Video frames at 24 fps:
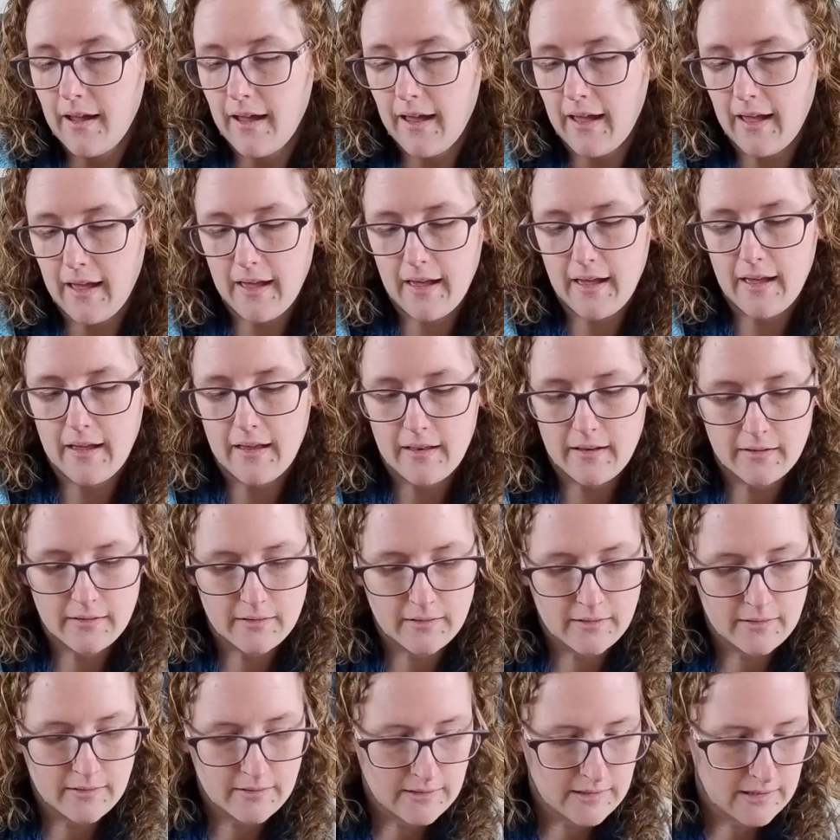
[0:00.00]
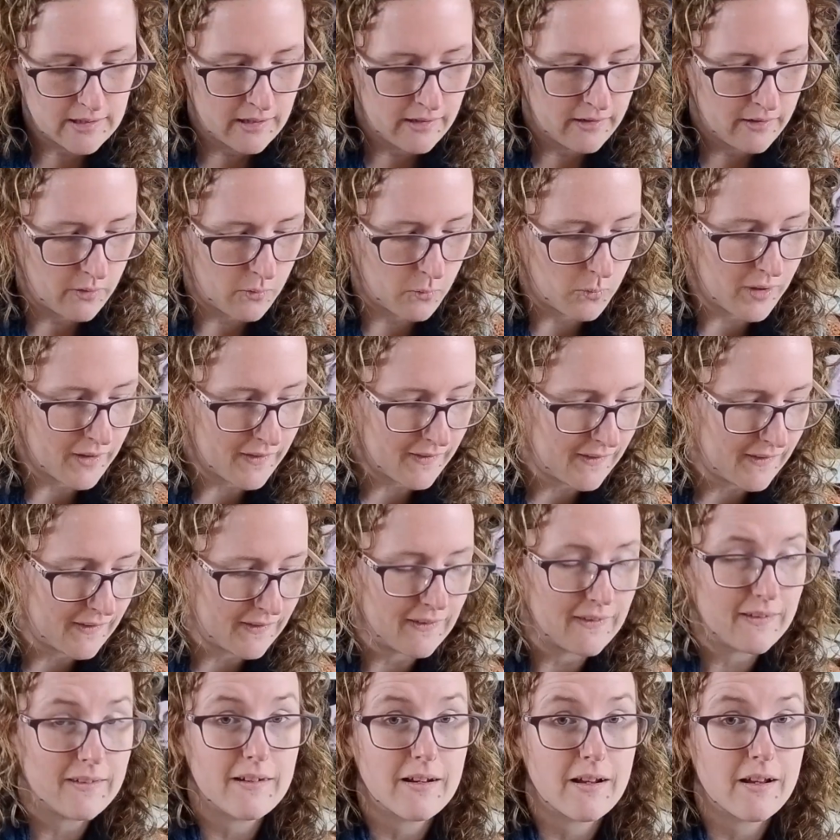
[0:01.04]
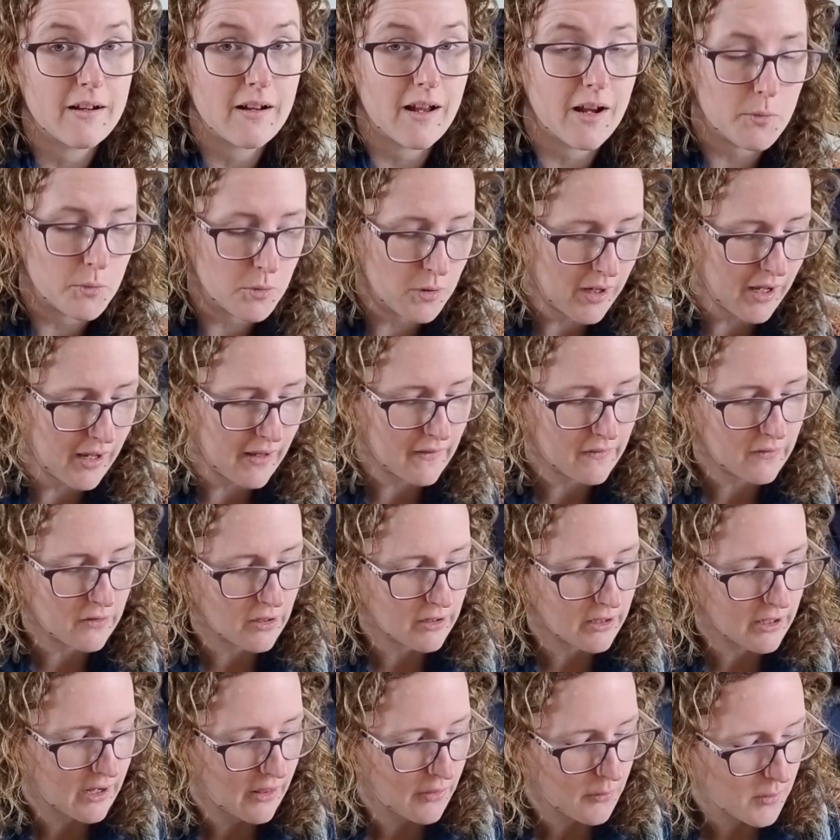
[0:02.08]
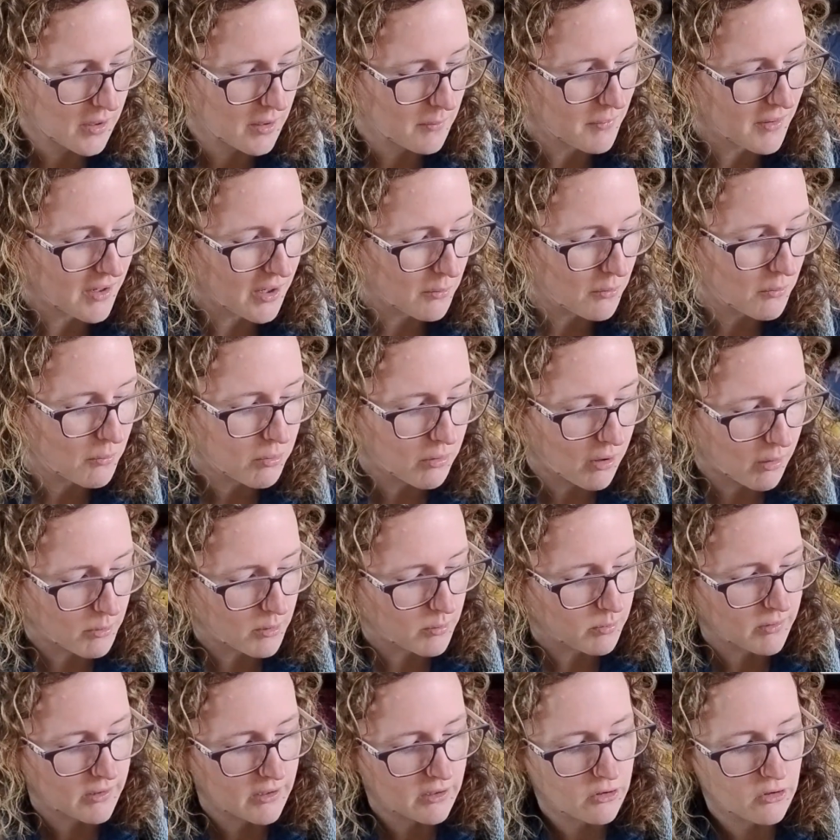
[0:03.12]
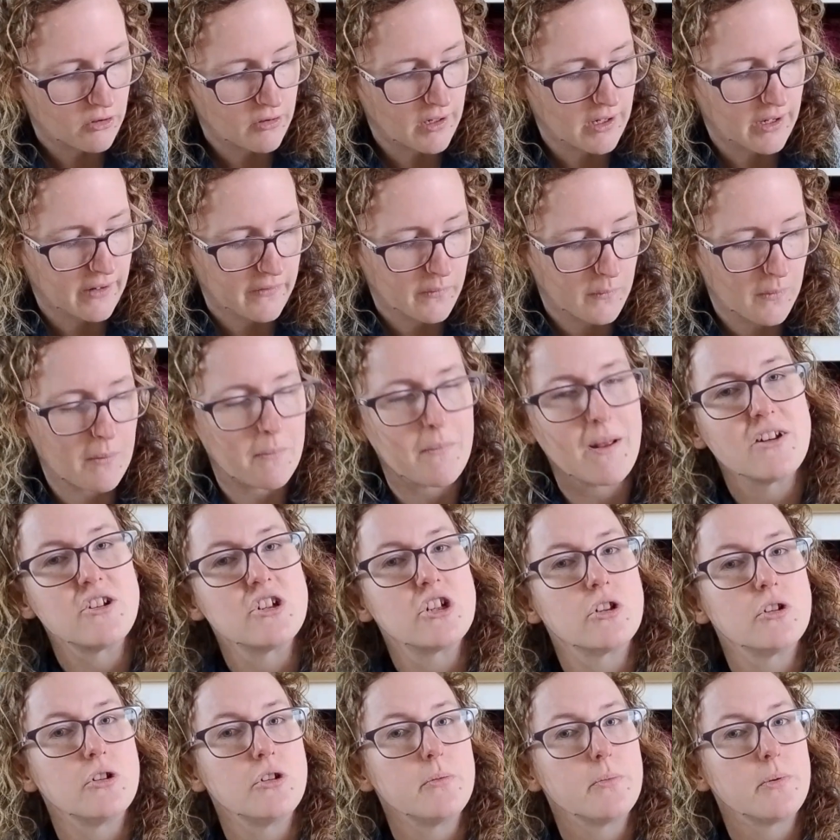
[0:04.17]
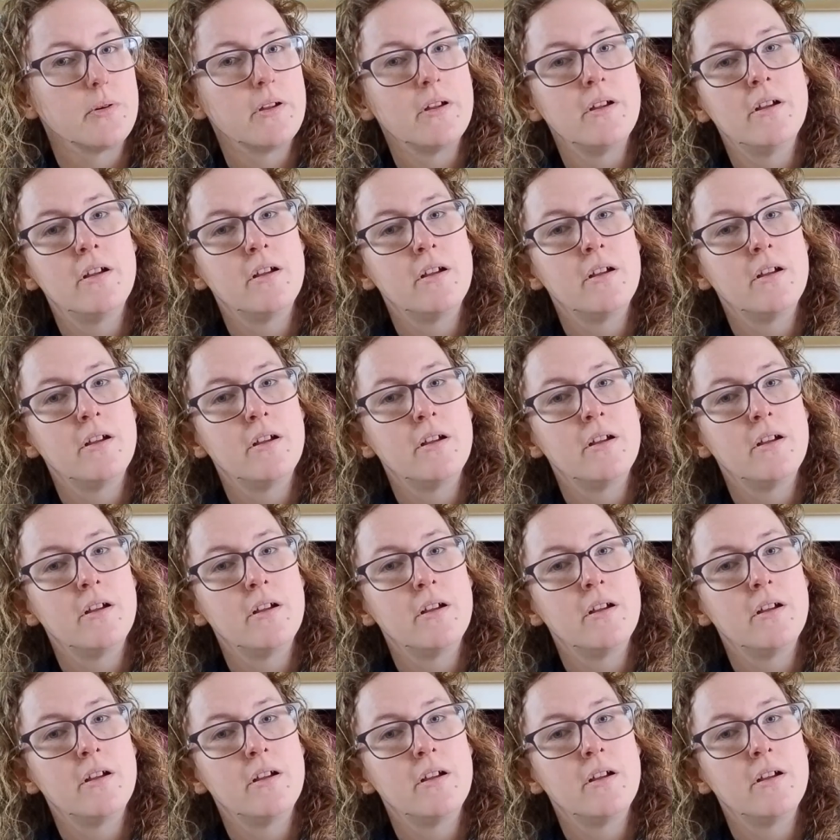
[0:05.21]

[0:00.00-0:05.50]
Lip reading: And once this is done, I will cast on another one, but I will probably do the next one magic loop